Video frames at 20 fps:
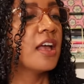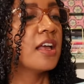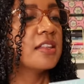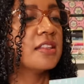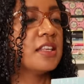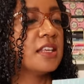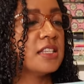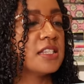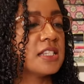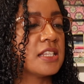
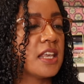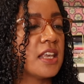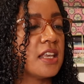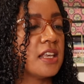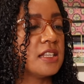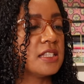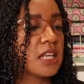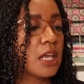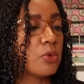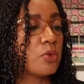This
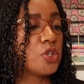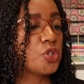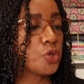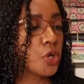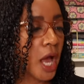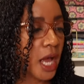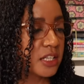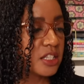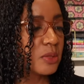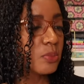is a
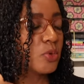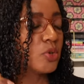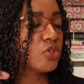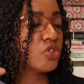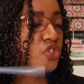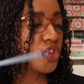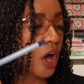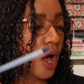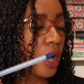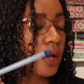retractable
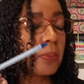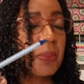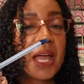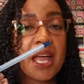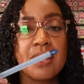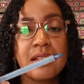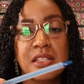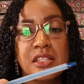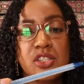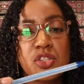chalk
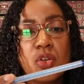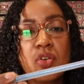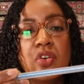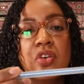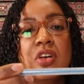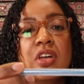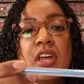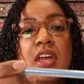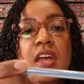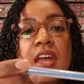
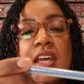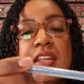pencil.